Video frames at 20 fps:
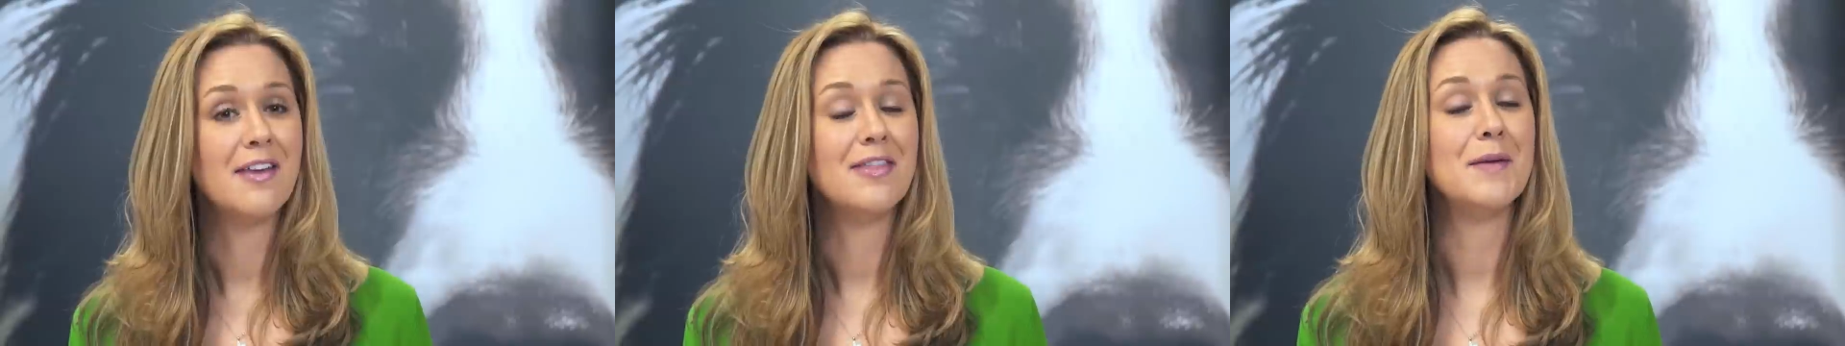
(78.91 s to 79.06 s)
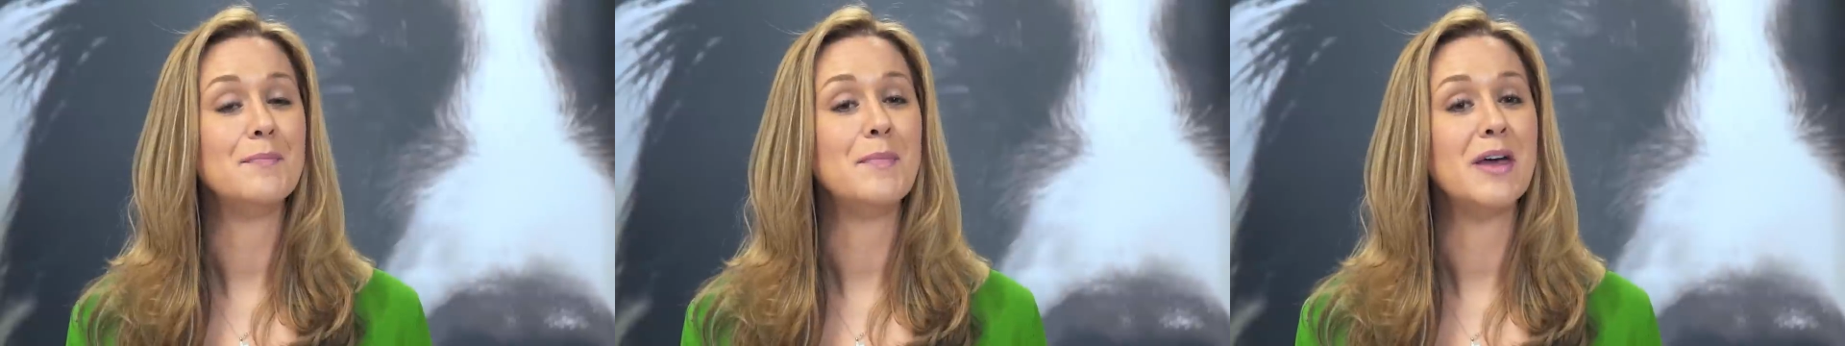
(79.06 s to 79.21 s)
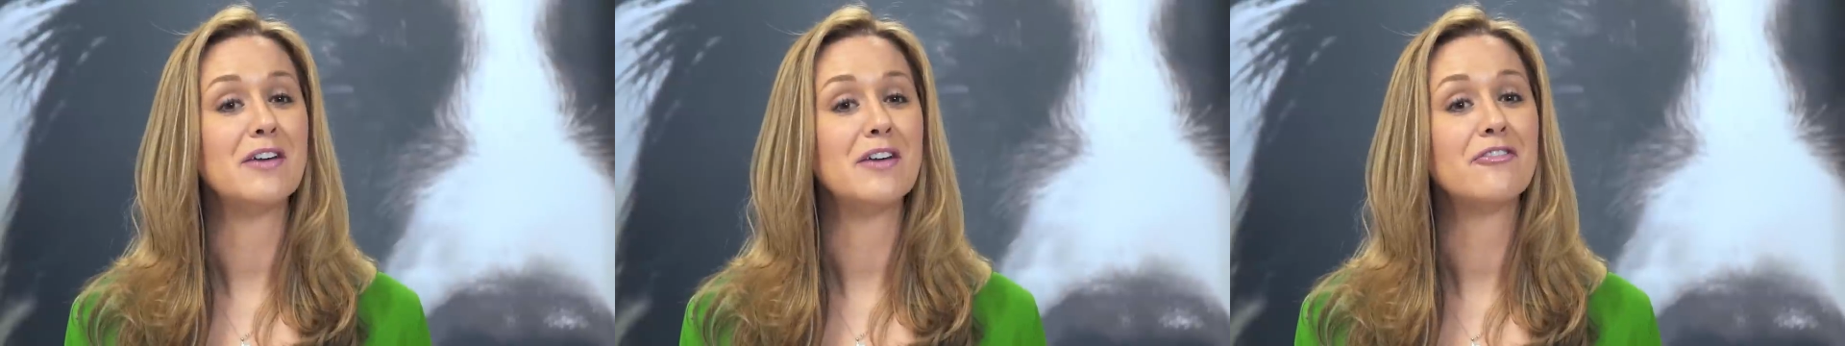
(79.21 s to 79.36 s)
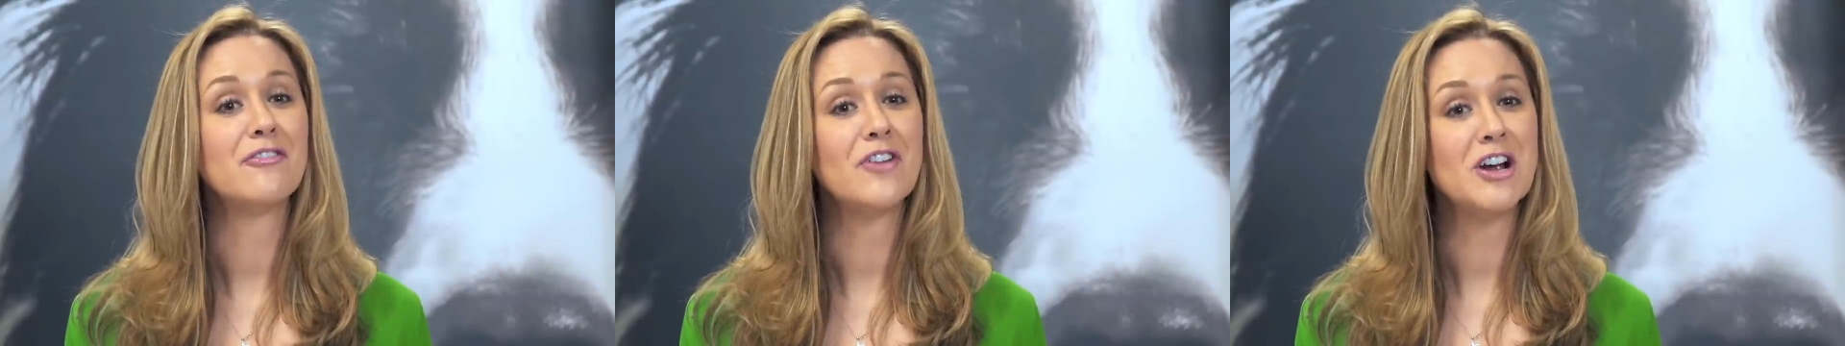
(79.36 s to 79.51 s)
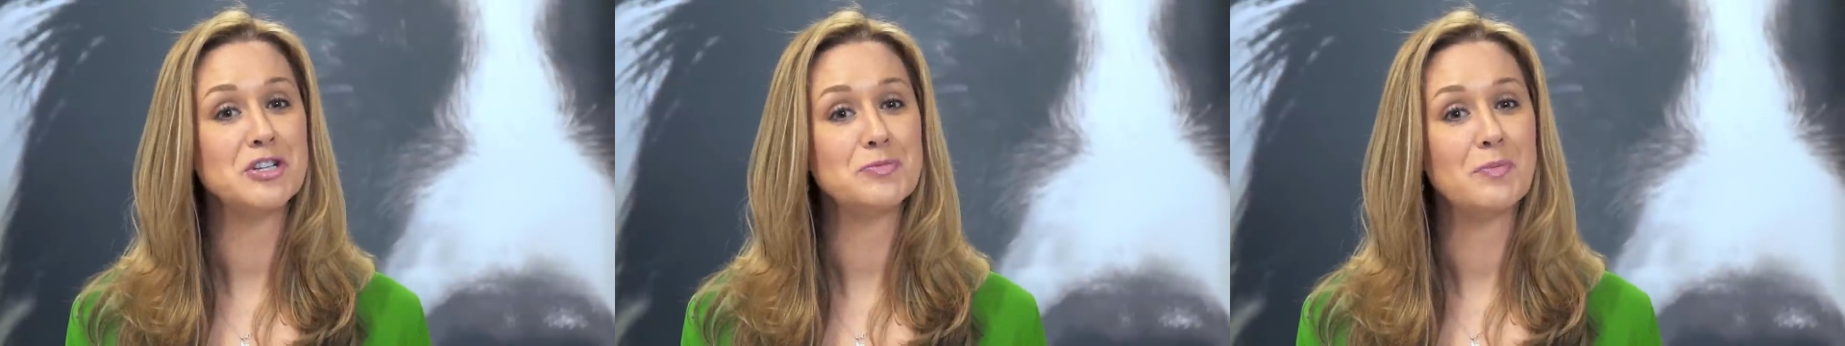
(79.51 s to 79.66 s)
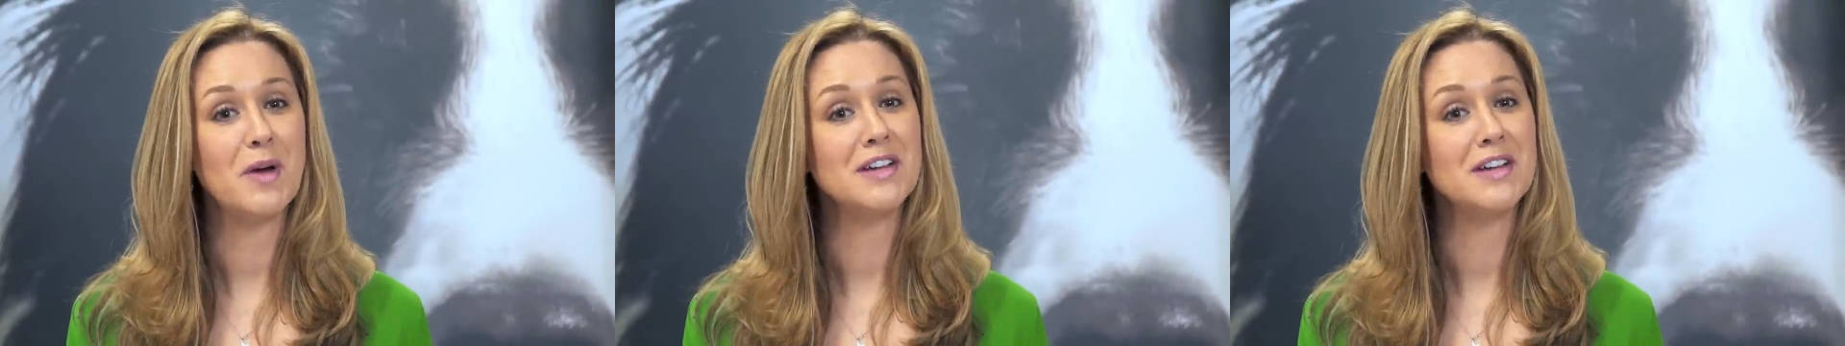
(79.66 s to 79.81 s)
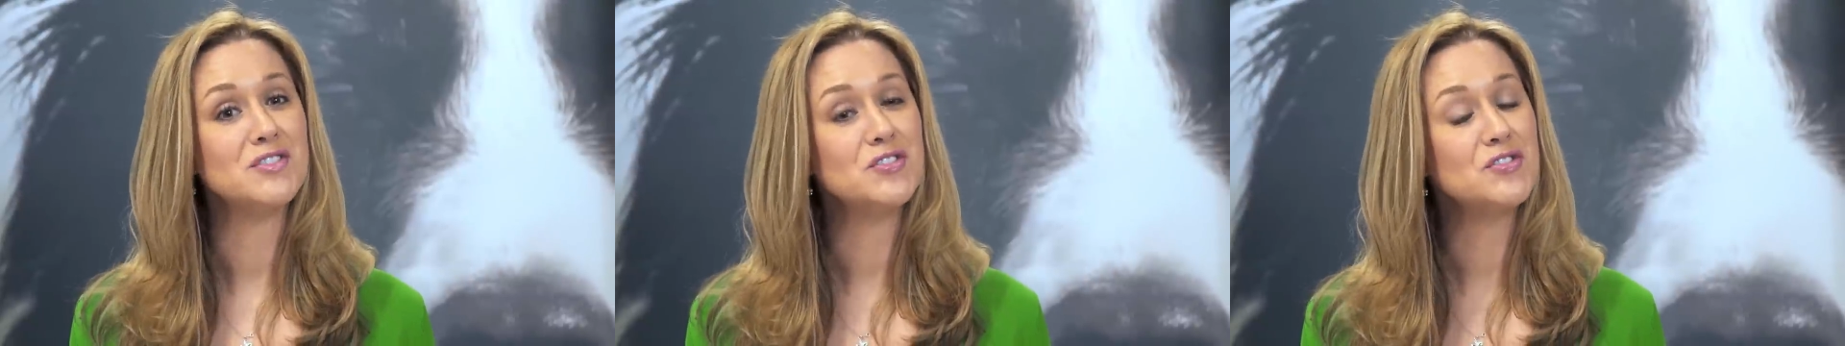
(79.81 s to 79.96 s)
that make
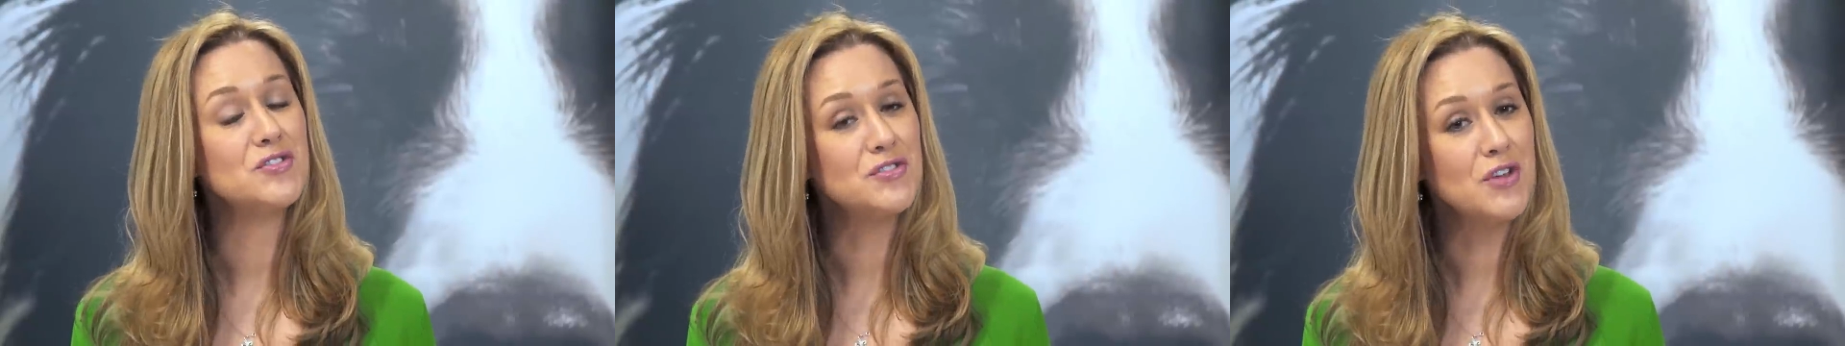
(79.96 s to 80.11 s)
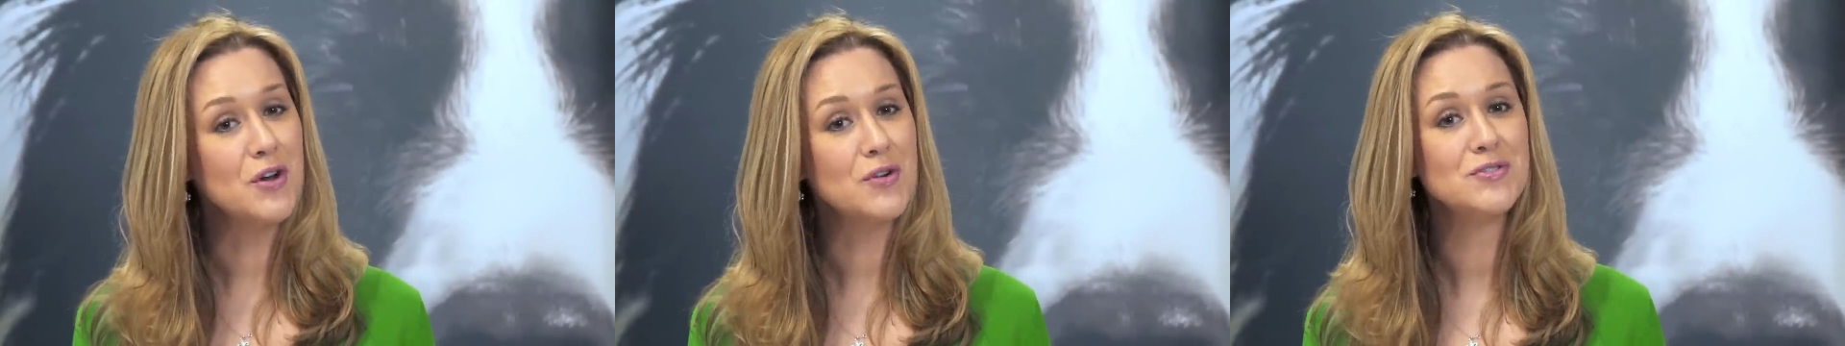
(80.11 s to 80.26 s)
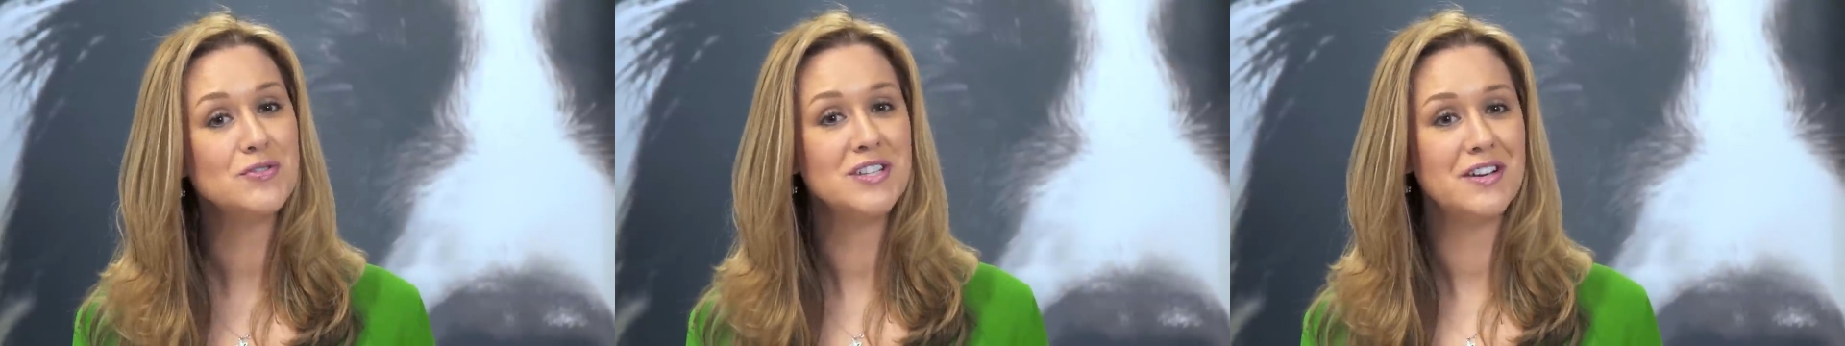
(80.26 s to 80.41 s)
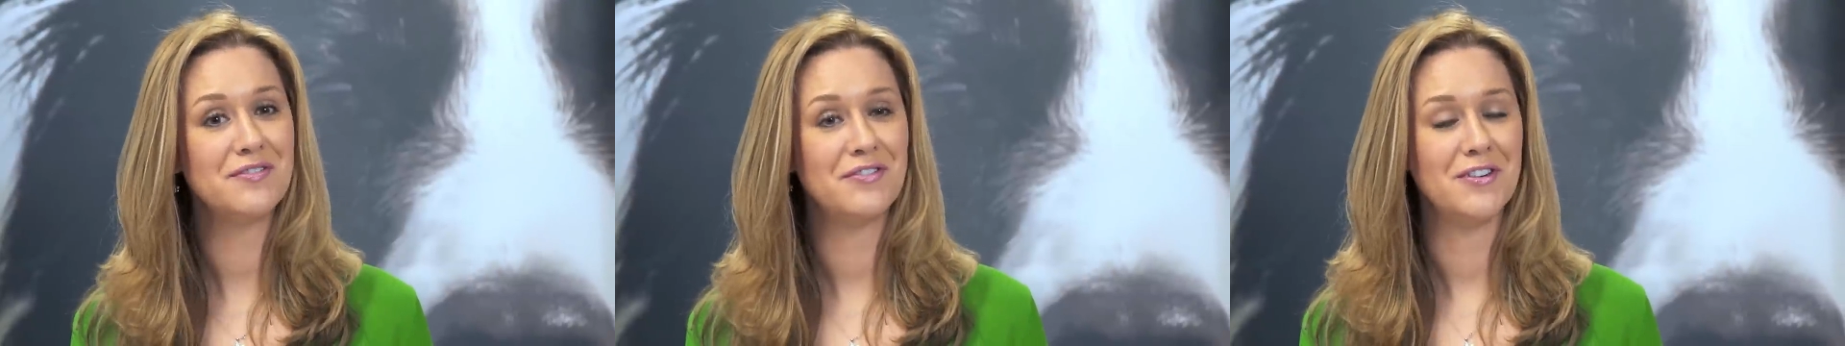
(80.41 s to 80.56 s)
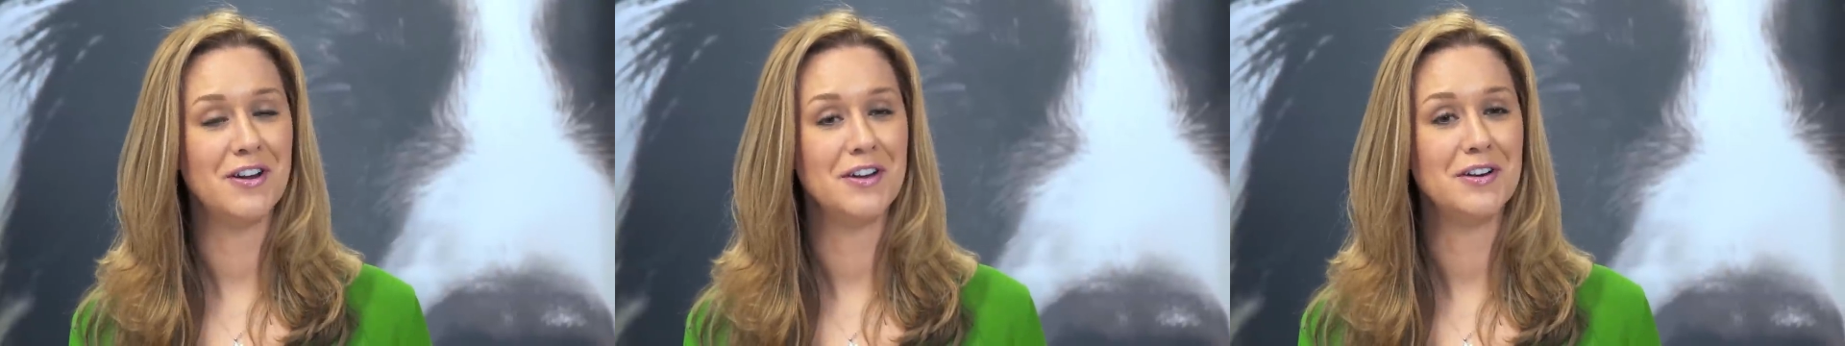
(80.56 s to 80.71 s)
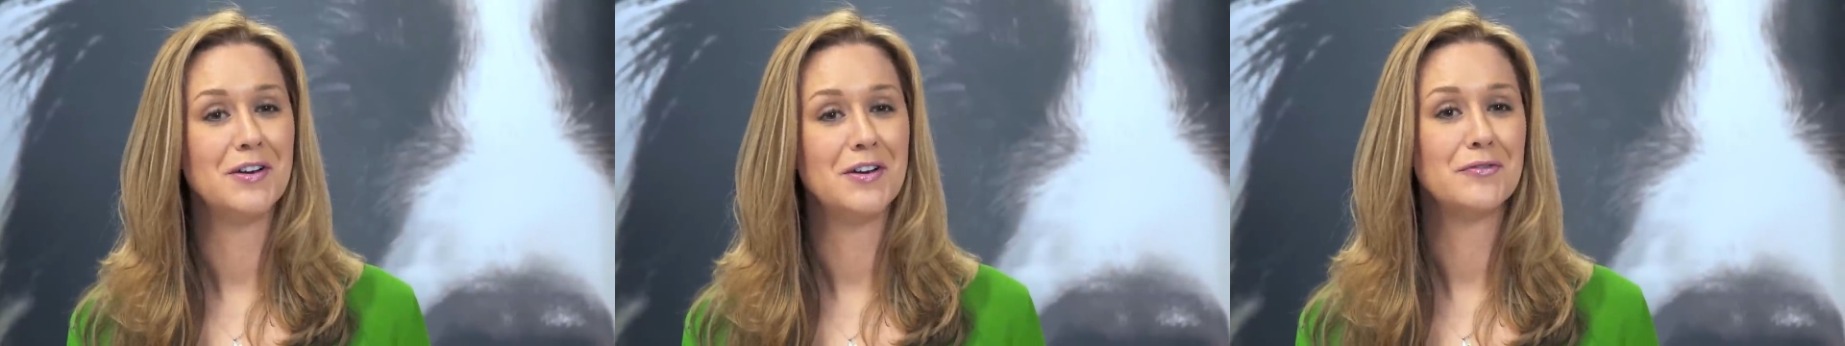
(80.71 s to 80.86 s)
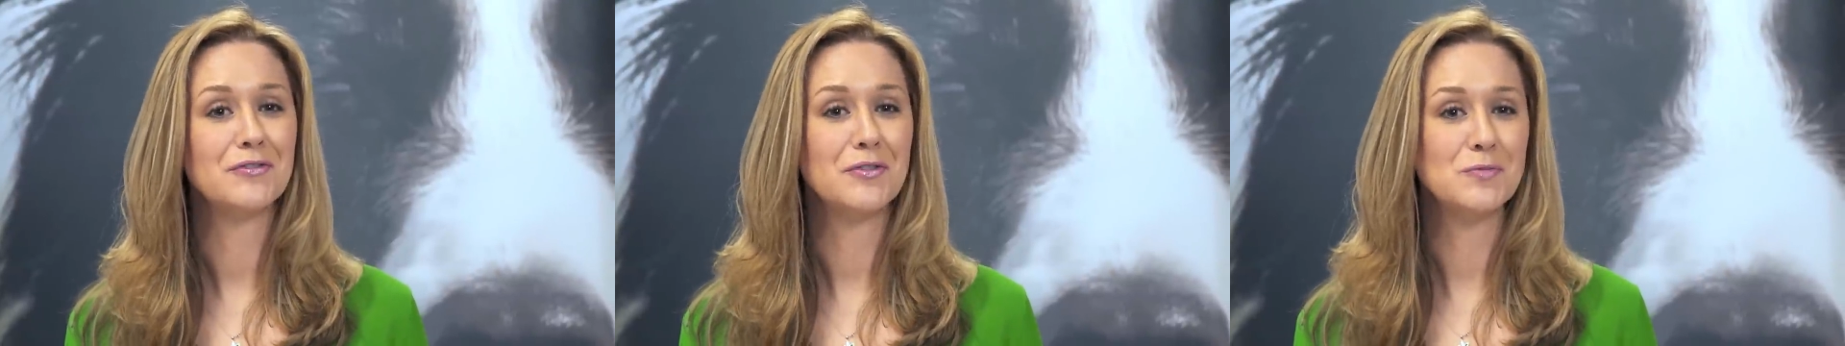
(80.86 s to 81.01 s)
Freshpet so different